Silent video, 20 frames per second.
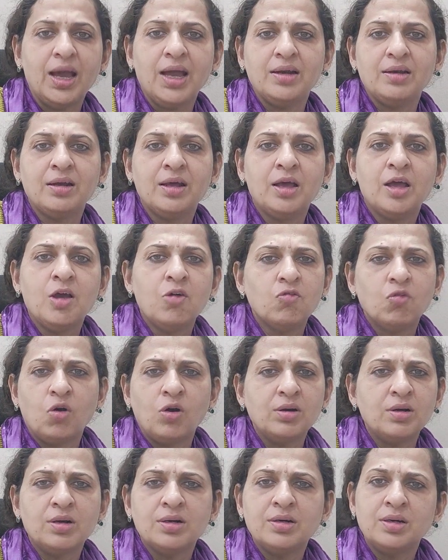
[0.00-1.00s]
And
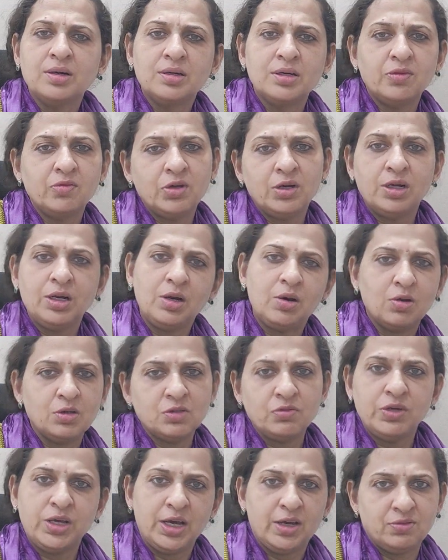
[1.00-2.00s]
for conductive hearing
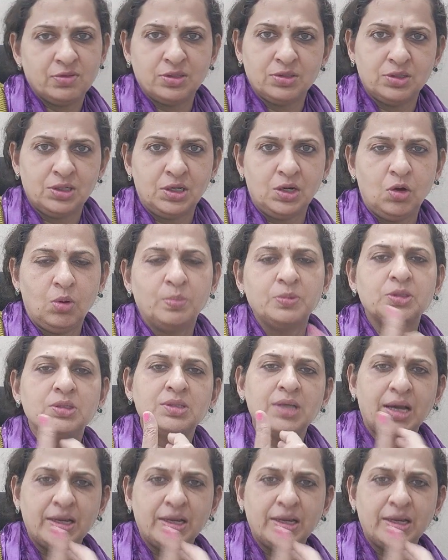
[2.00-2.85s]
loss, we have surgical options.